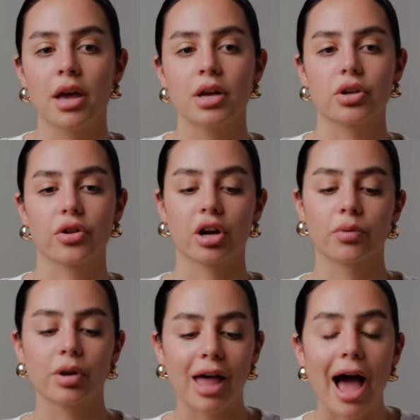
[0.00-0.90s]
So they're going to
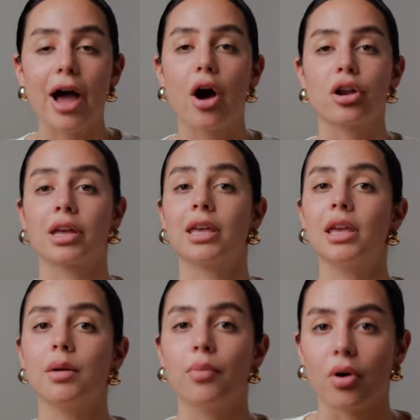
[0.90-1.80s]
rely on a
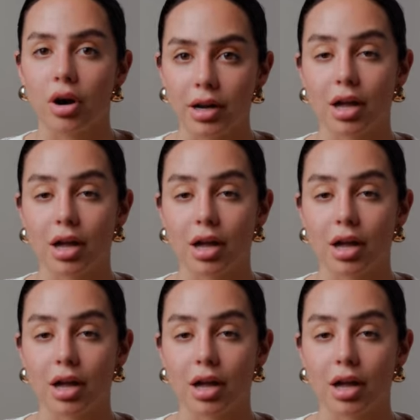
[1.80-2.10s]
keyboard